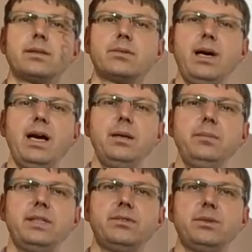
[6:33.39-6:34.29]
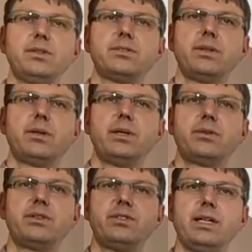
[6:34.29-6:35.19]
Crime is also a
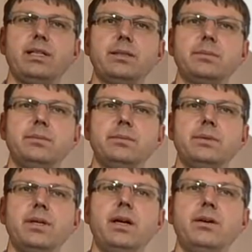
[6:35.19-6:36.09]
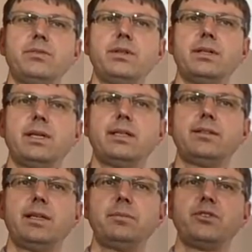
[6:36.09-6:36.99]
result of
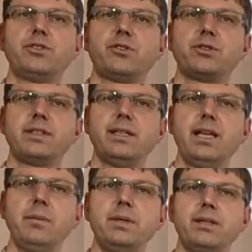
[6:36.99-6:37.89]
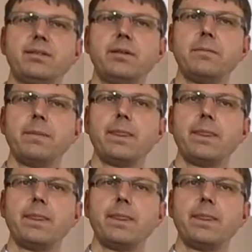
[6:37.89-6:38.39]
unstable social dynamics,